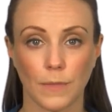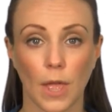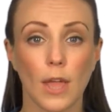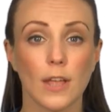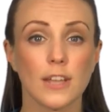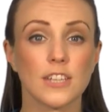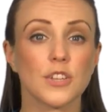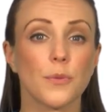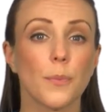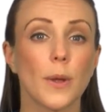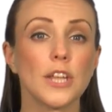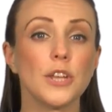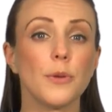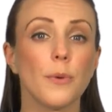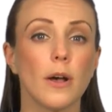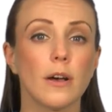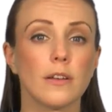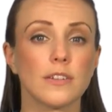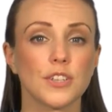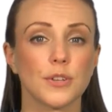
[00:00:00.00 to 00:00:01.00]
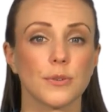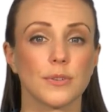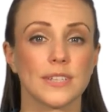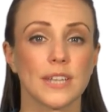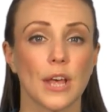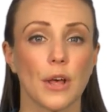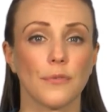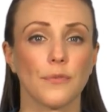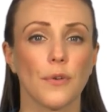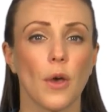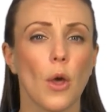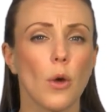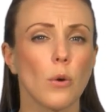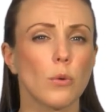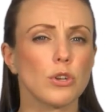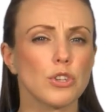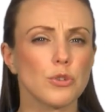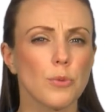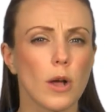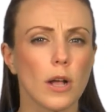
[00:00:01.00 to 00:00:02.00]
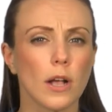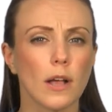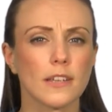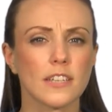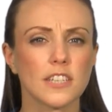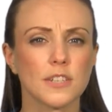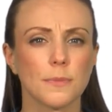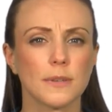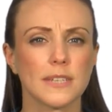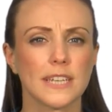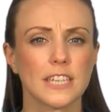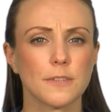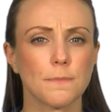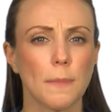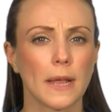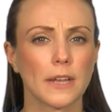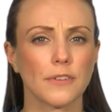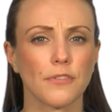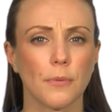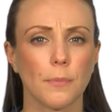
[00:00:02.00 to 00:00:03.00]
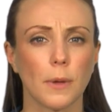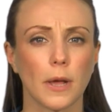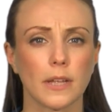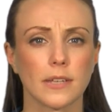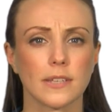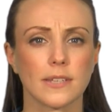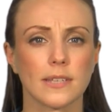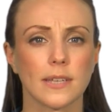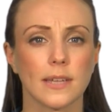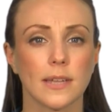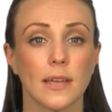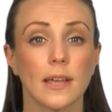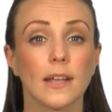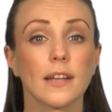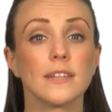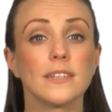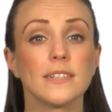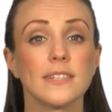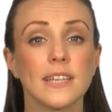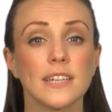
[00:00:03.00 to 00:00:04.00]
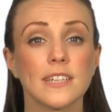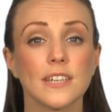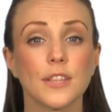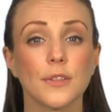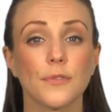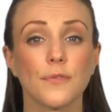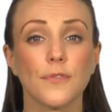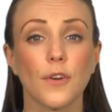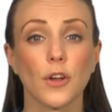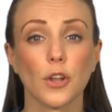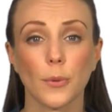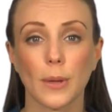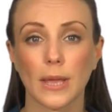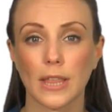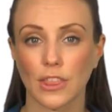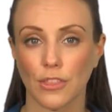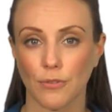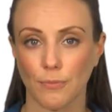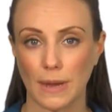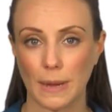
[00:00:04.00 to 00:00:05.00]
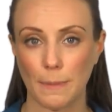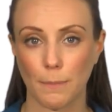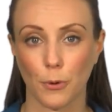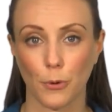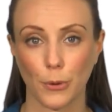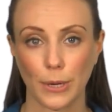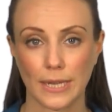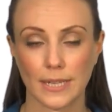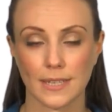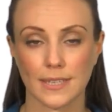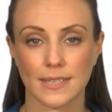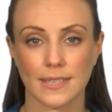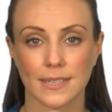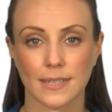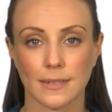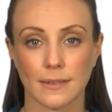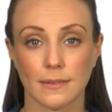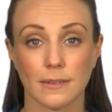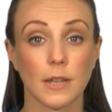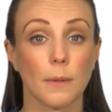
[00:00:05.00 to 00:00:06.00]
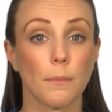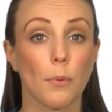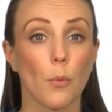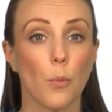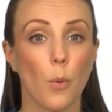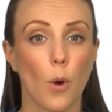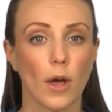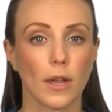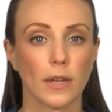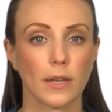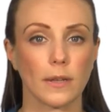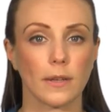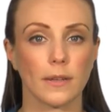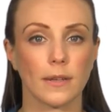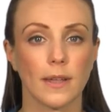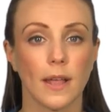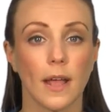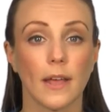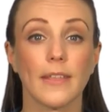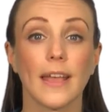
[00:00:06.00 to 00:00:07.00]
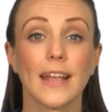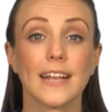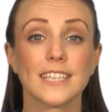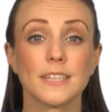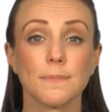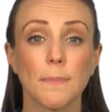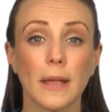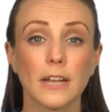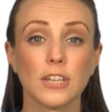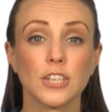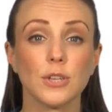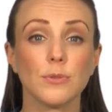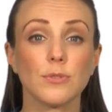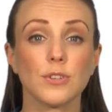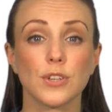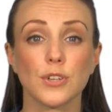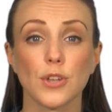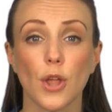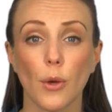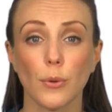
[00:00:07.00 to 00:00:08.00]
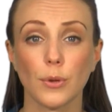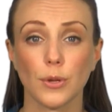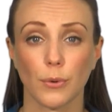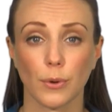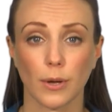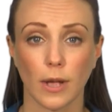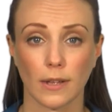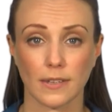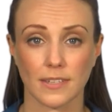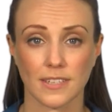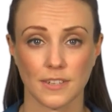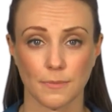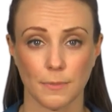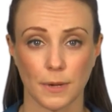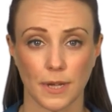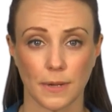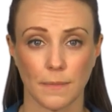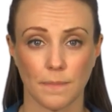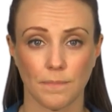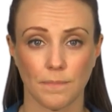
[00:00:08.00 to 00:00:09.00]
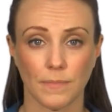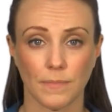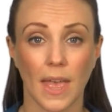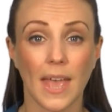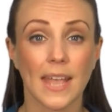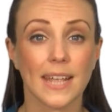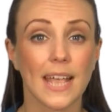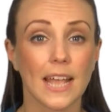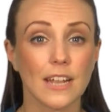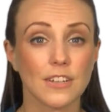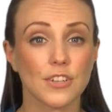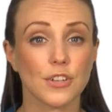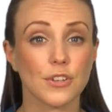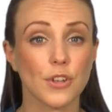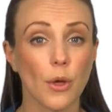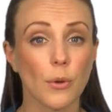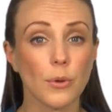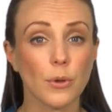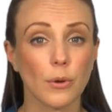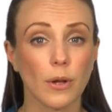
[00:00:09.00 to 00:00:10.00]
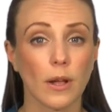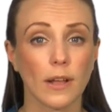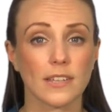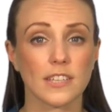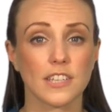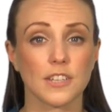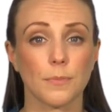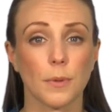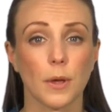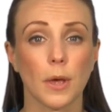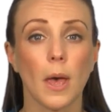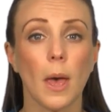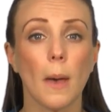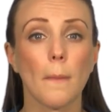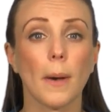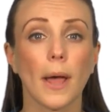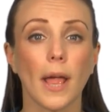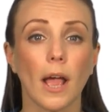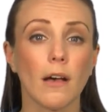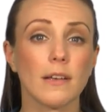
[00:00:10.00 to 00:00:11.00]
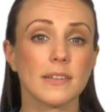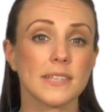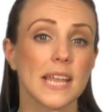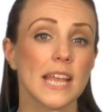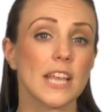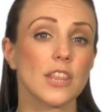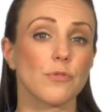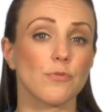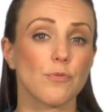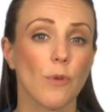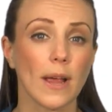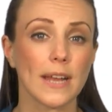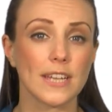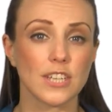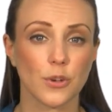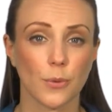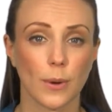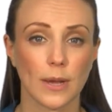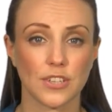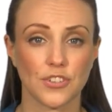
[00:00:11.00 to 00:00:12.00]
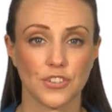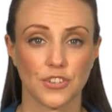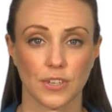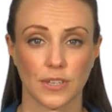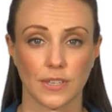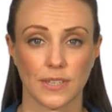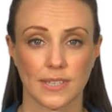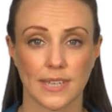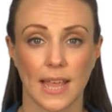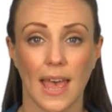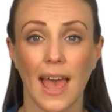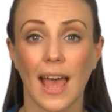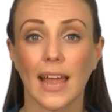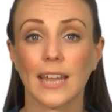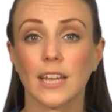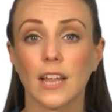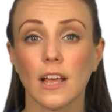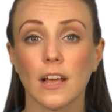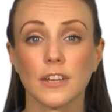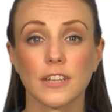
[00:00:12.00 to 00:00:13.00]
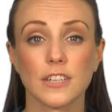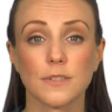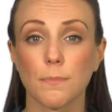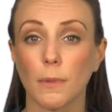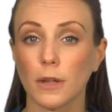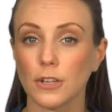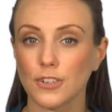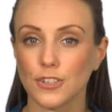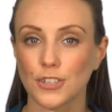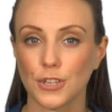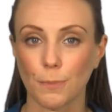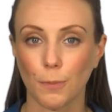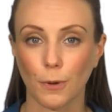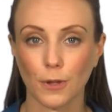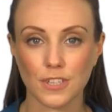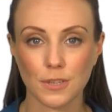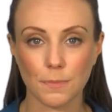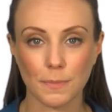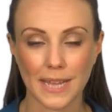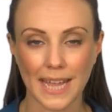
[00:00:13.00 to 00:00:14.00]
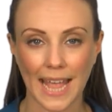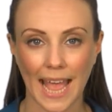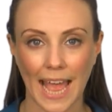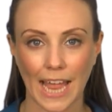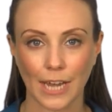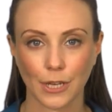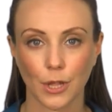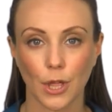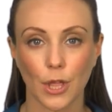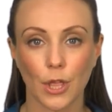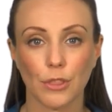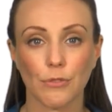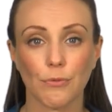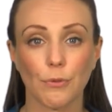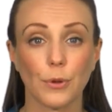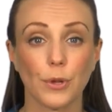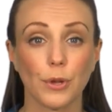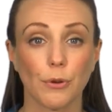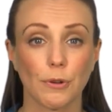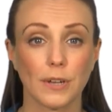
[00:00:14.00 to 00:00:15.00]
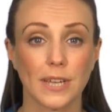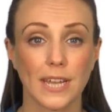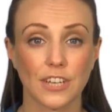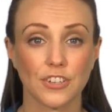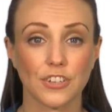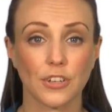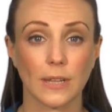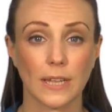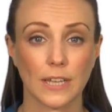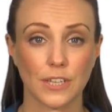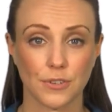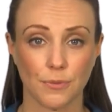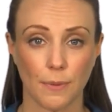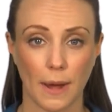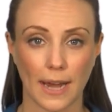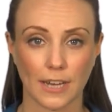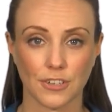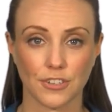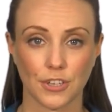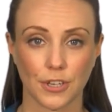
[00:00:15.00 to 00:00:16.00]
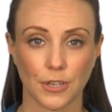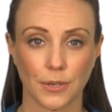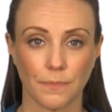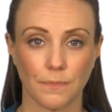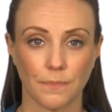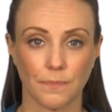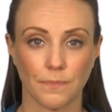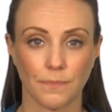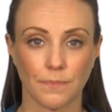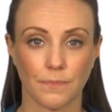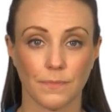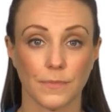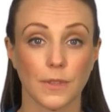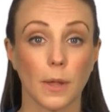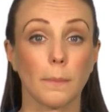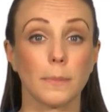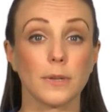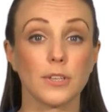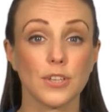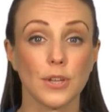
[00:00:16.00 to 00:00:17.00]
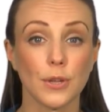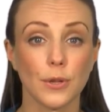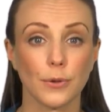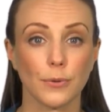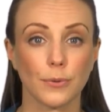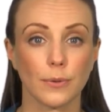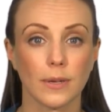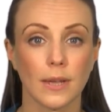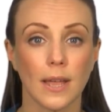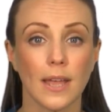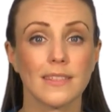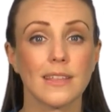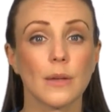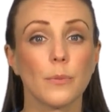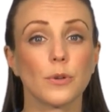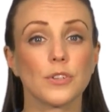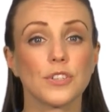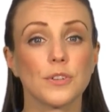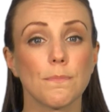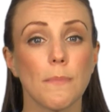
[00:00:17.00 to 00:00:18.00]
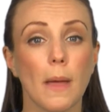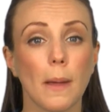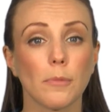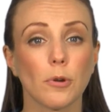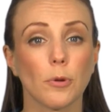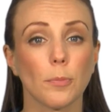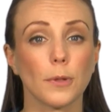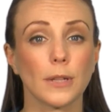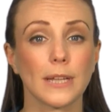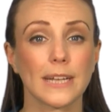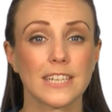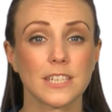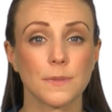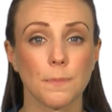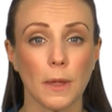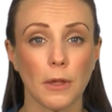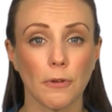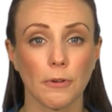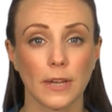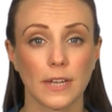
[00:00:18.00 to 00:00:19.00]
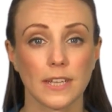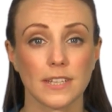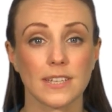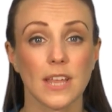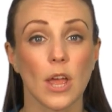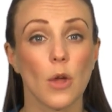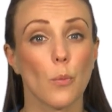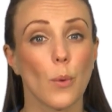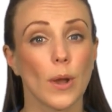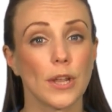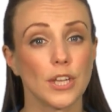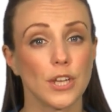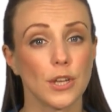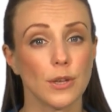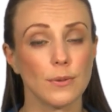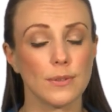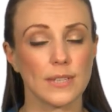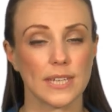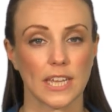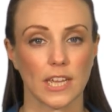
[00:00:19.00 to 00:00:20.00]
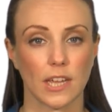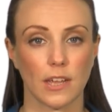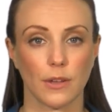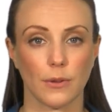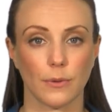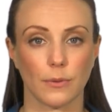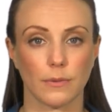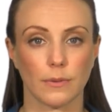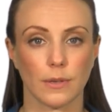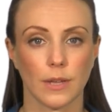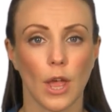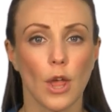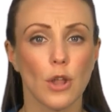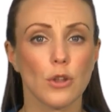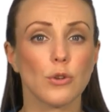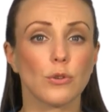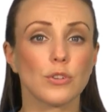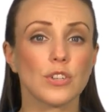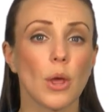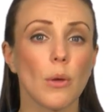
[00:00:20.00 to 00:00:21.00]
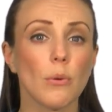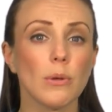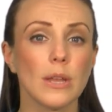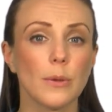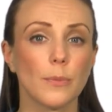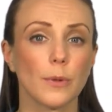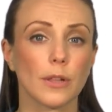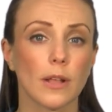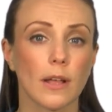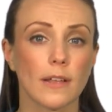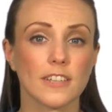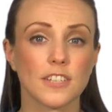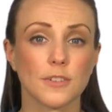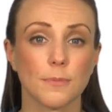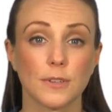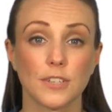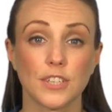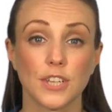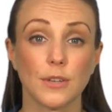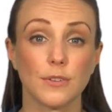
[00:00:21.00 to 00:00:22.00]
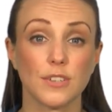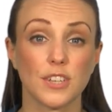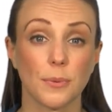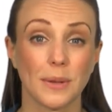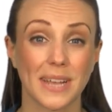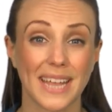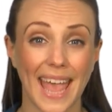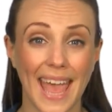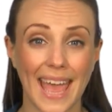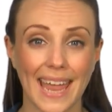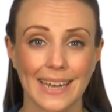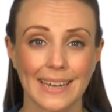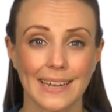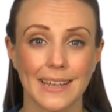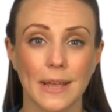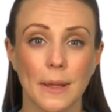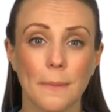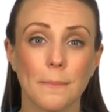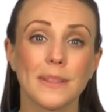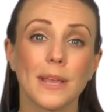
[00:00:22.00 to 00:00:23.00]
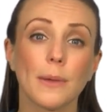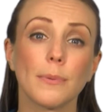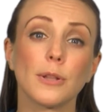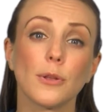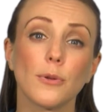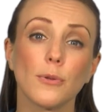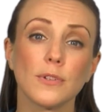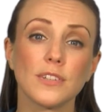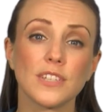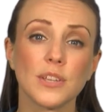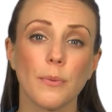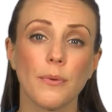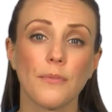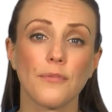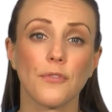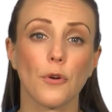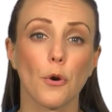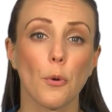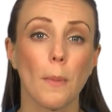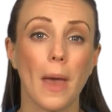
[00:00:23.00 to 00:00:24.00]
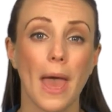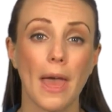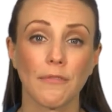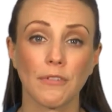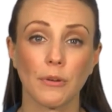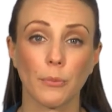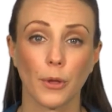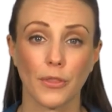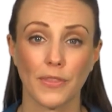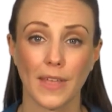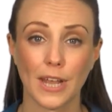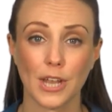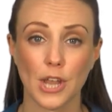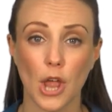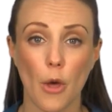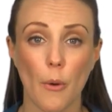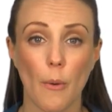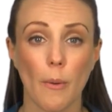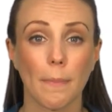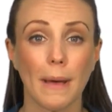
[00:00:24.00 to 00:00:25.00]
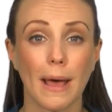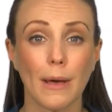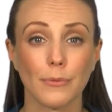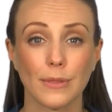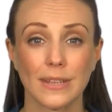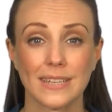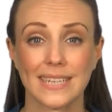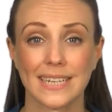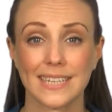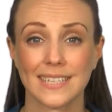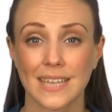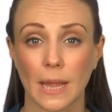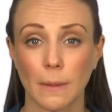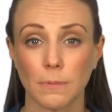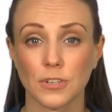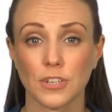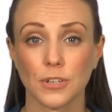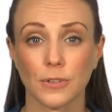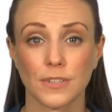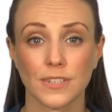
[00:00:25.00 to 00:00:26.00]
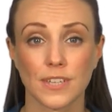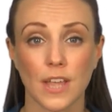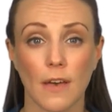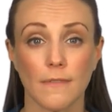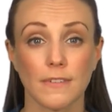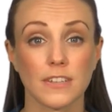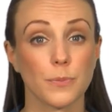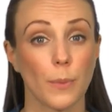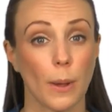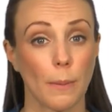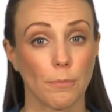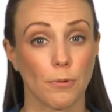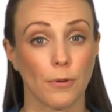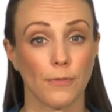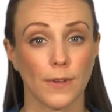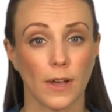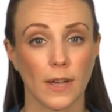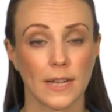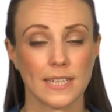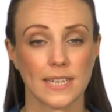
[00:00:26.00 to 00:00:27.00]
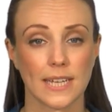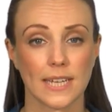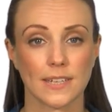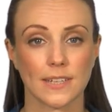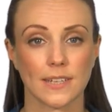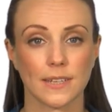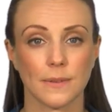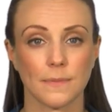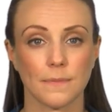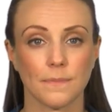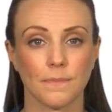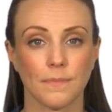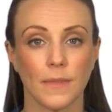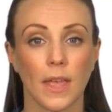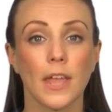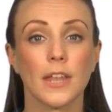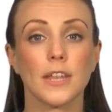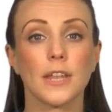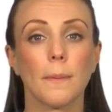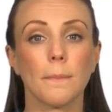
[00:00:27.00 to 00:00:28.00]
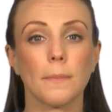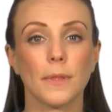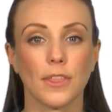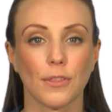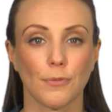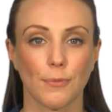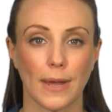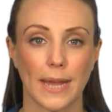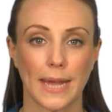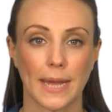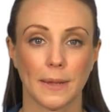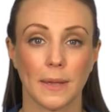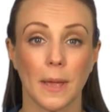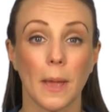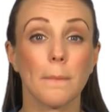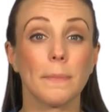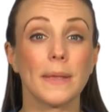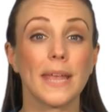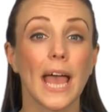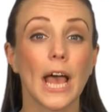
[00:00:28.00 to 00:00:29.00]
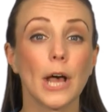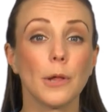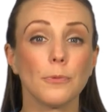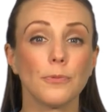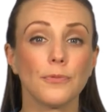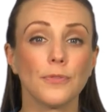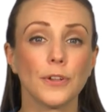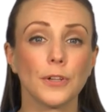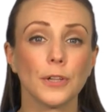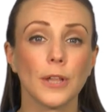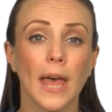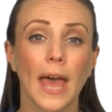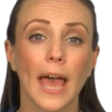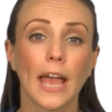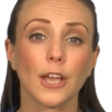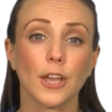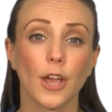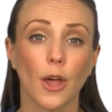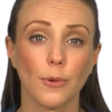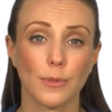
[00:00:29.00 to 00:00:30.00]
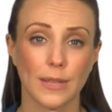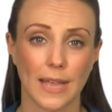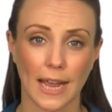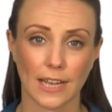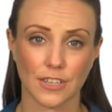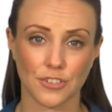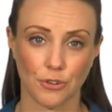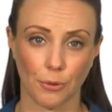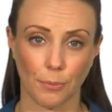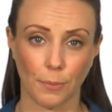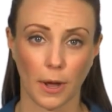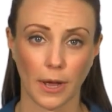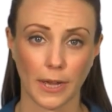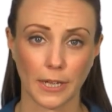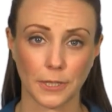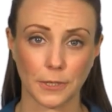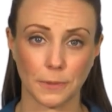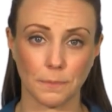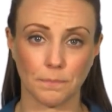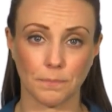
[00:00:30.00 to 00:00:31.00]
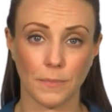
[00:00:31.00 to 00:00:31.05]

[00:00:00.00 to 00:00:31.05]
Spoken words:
So when you ask yourself, what do our customers expect from us? Consider the following 3 points. Number 1, they expect you to know your customer. Get to know your customer by asking the right questions and learn as much as you possibly can through your initial interaction. Number 2, they want a memorable experience when using you. Not only will customers use you again, but they will also inform everyone they know about this exceptional service when provided. Number 3, be helpful and go the extra mile.